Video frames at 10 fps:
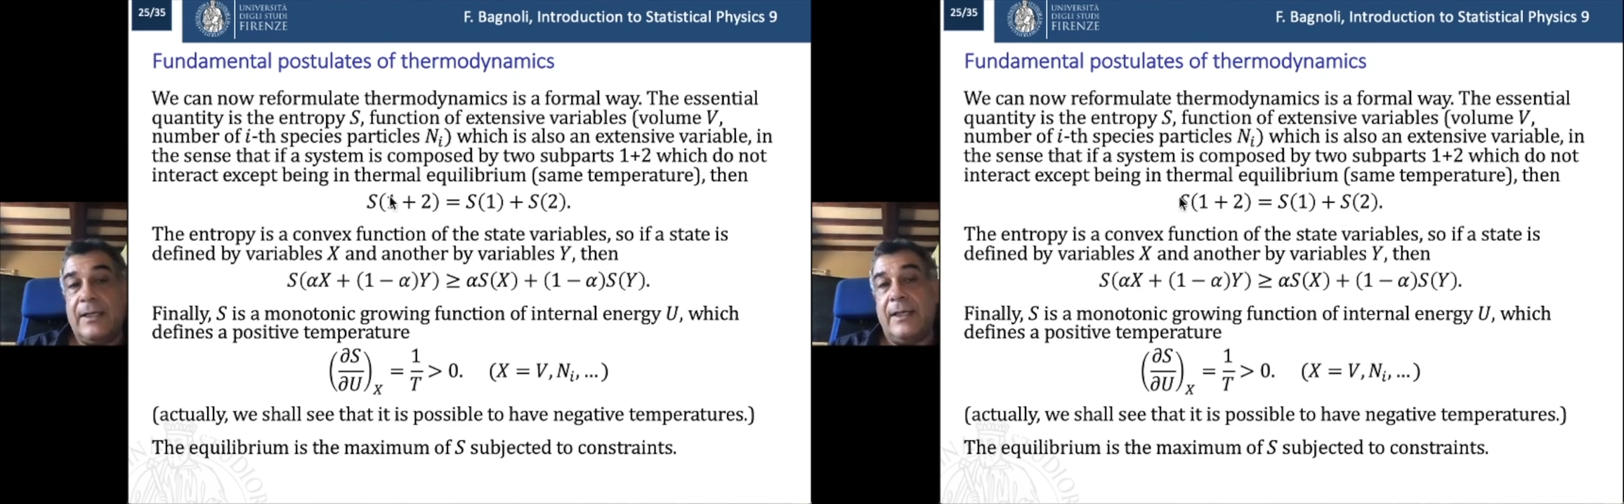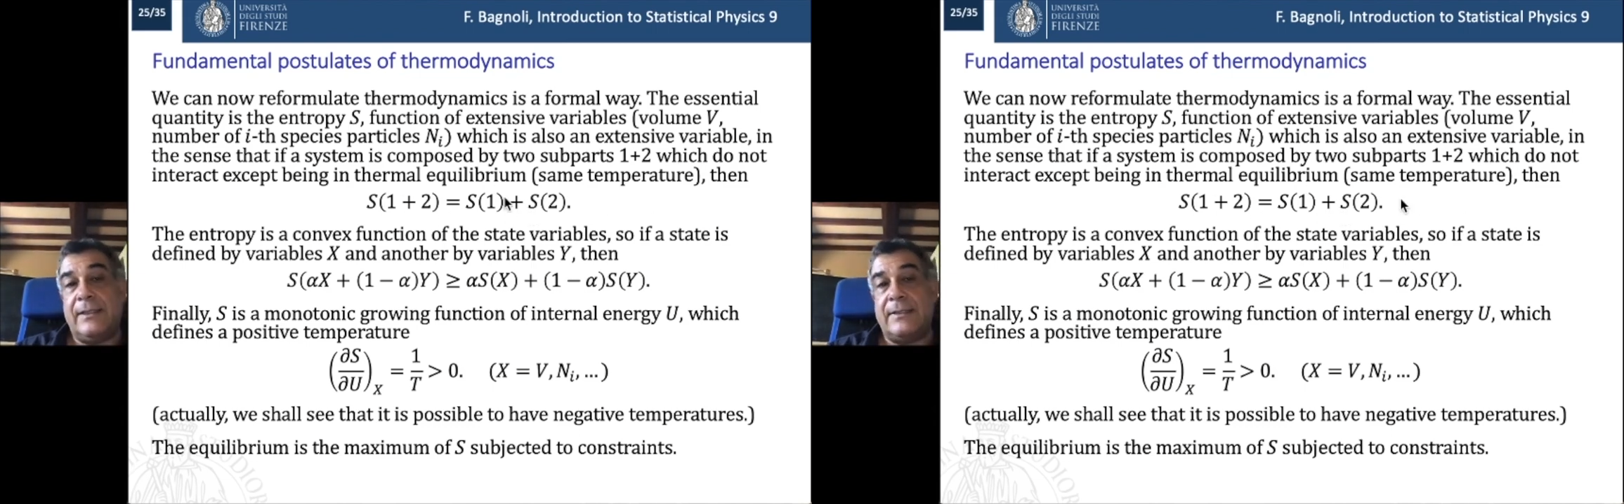
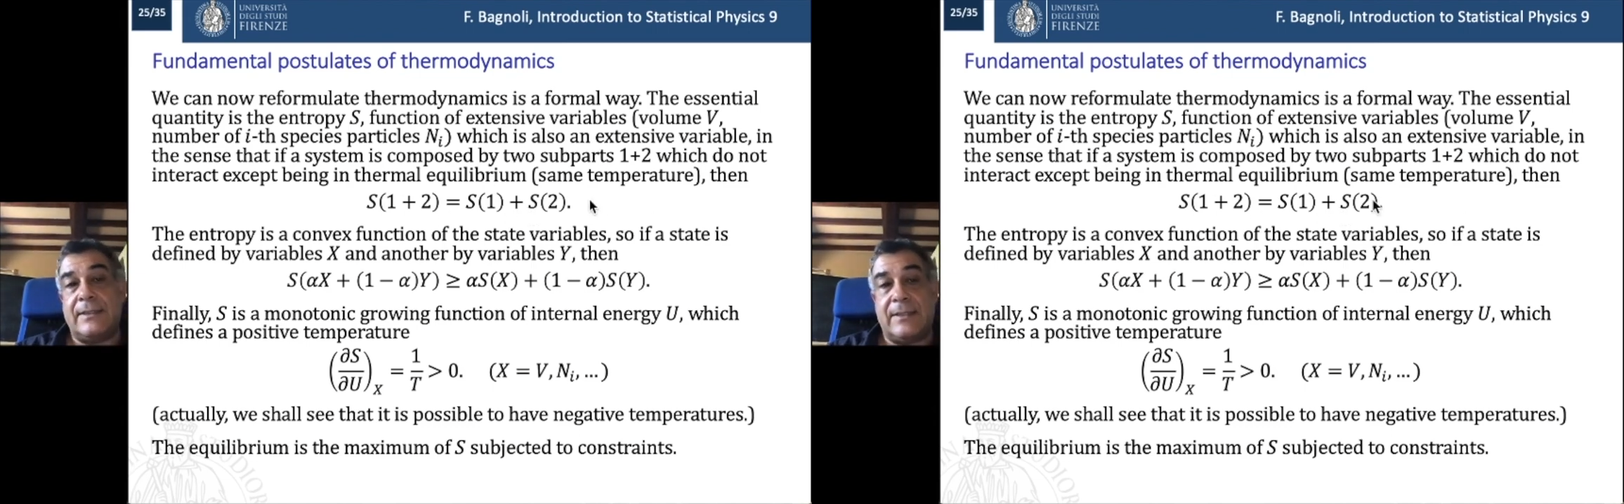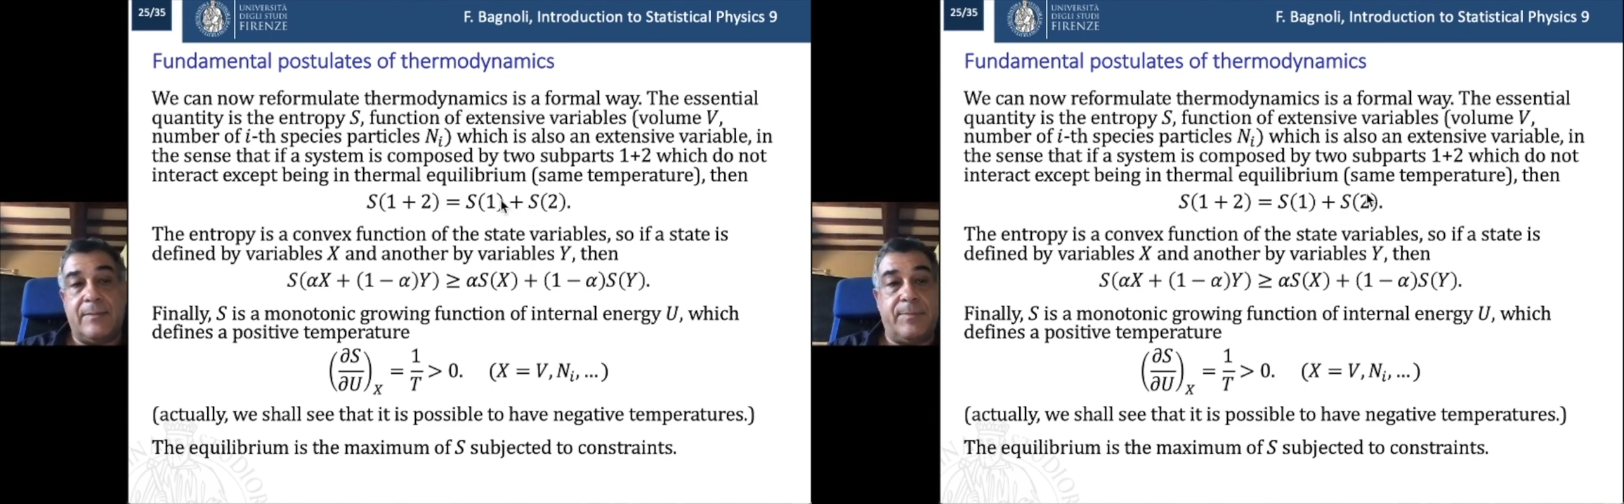it
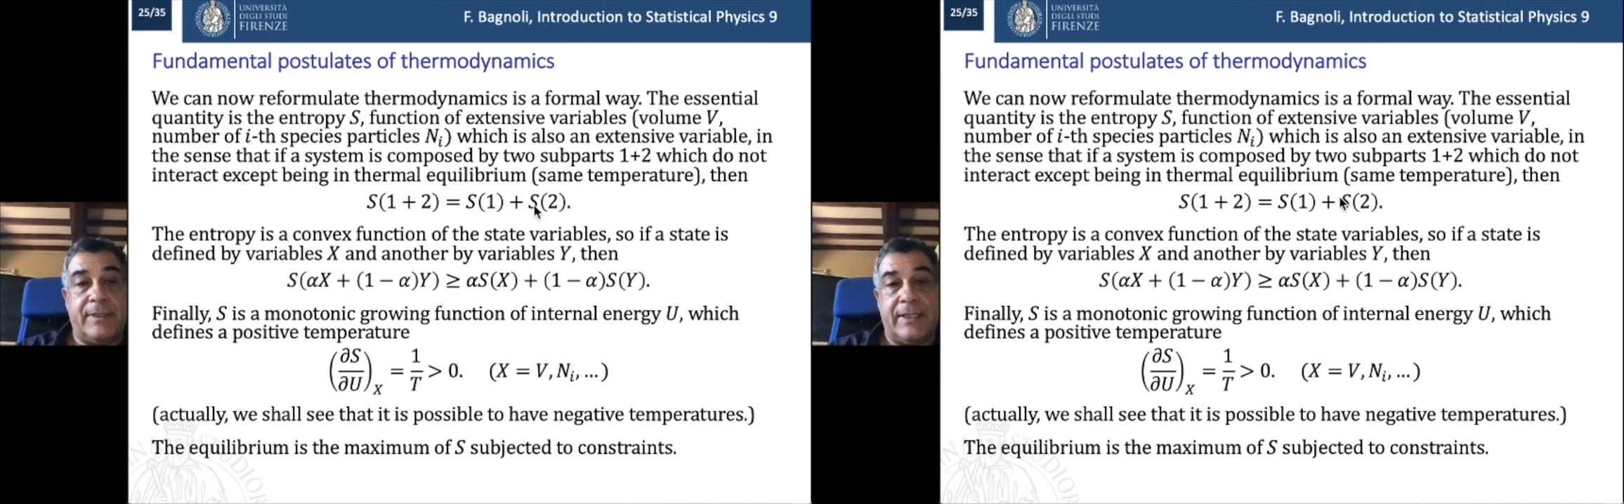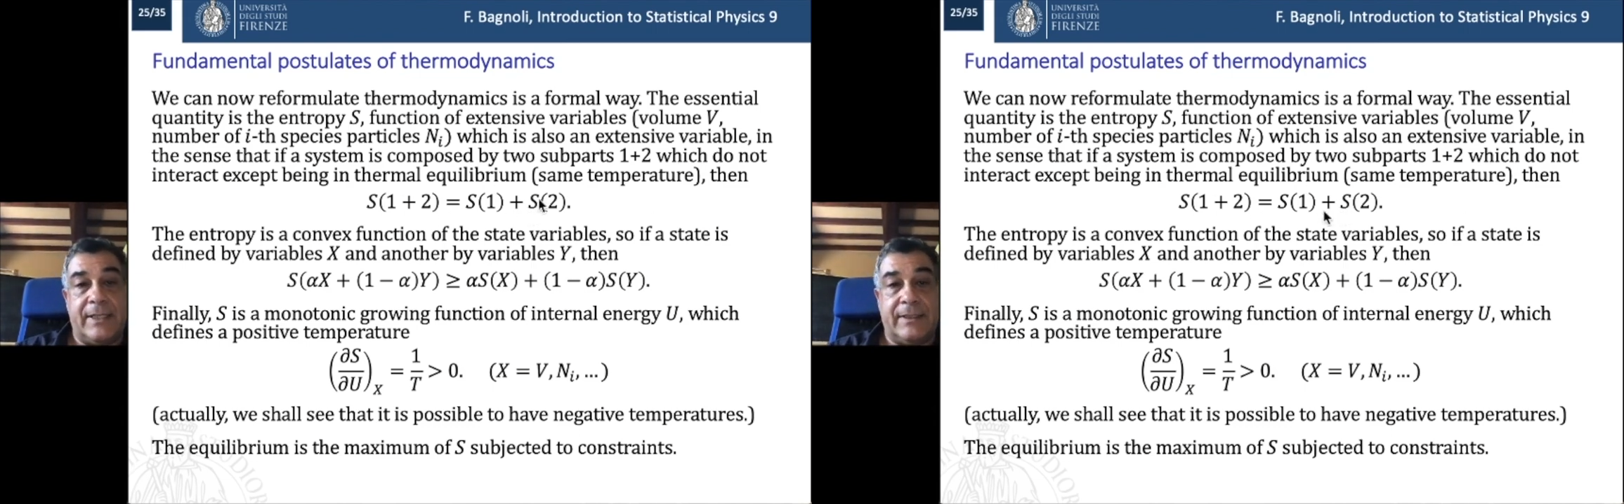is simply
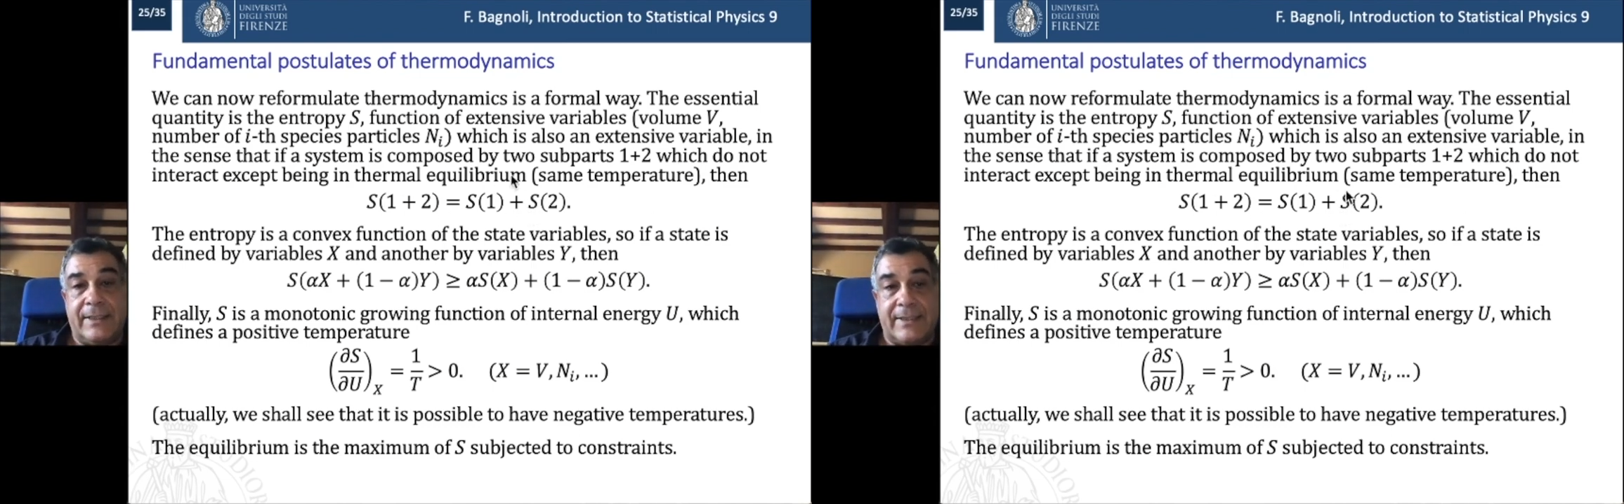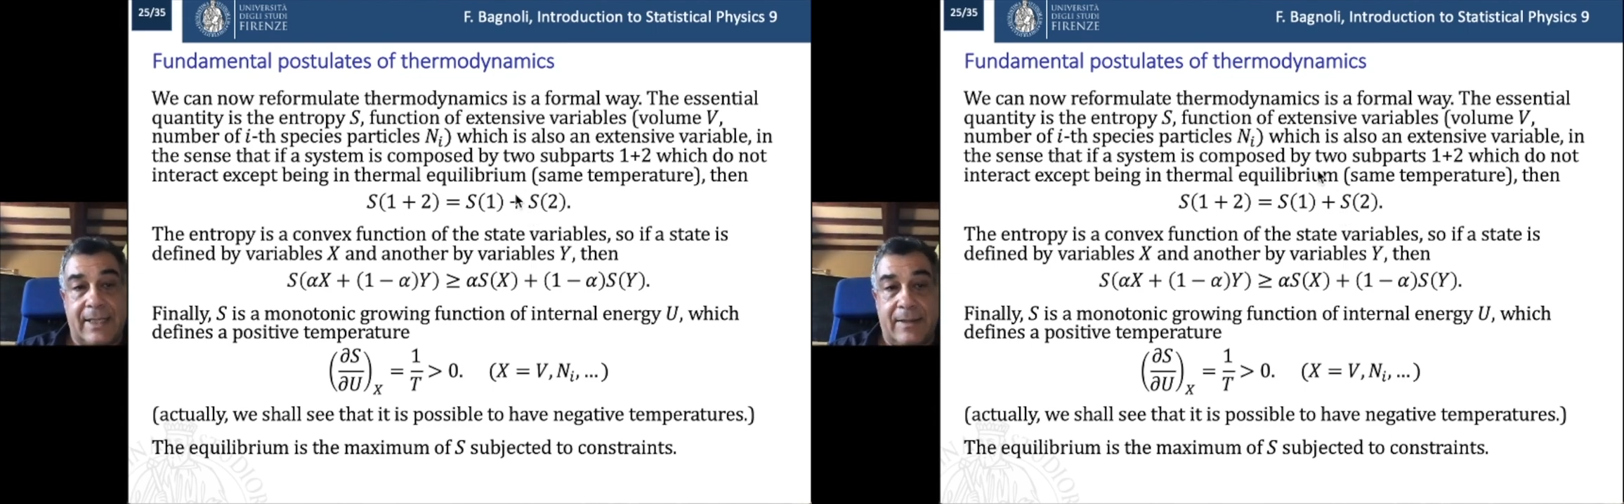the
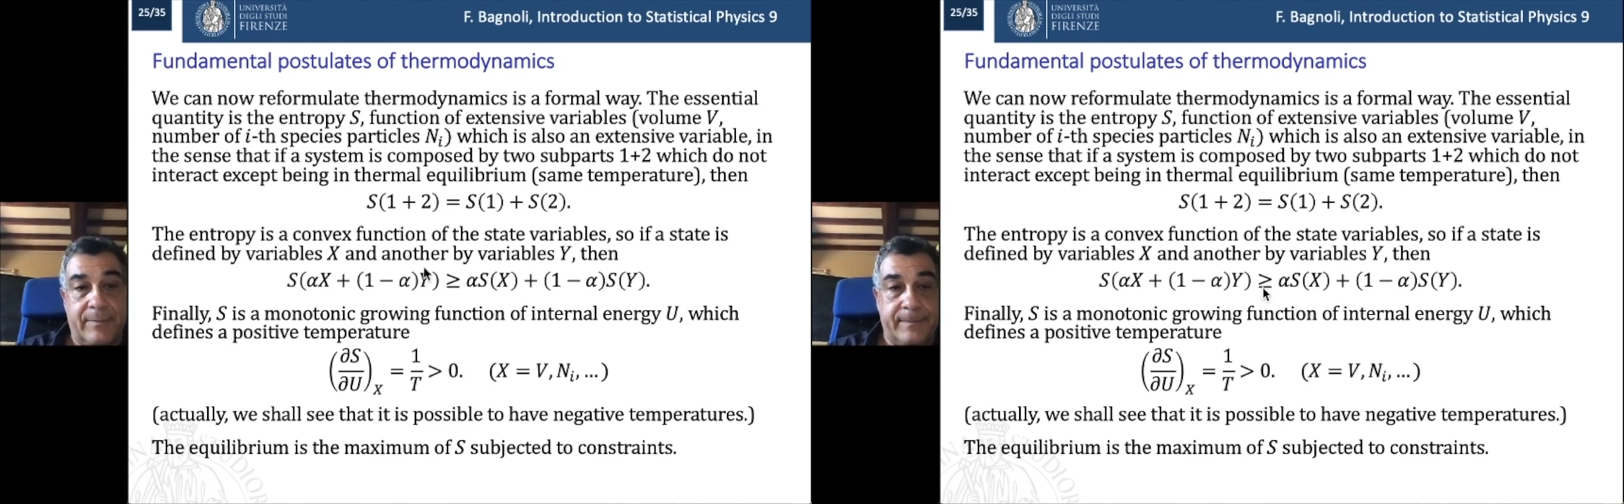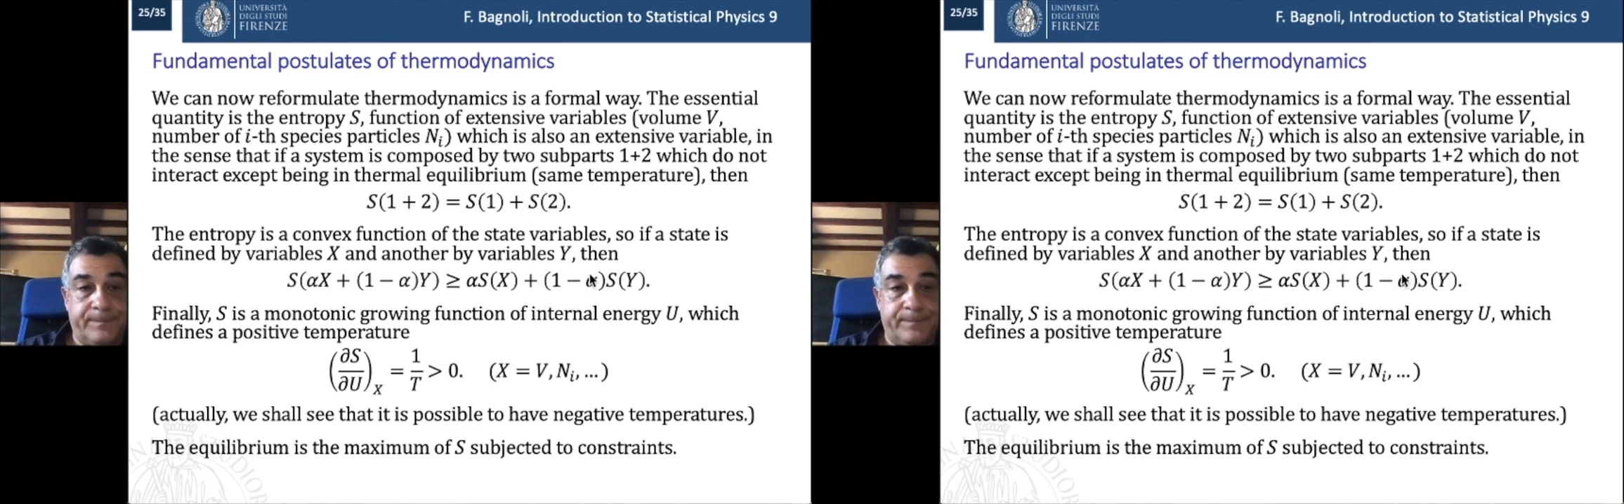sum.